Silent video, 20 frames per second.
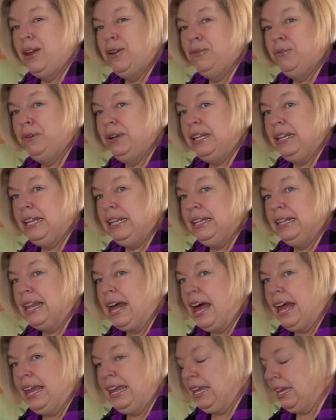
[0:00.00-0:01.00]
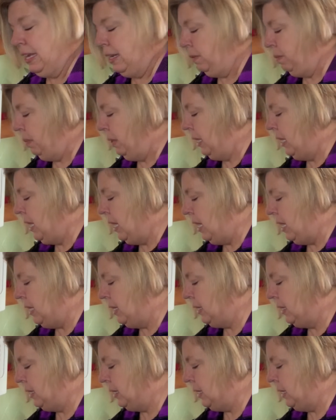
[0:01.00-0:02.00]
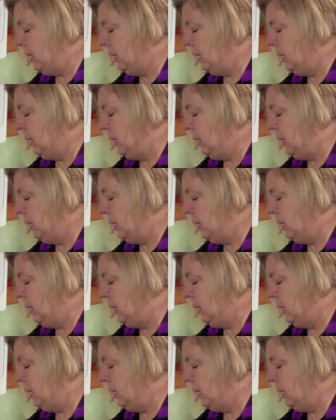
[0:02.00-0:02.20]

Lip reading: really liking, because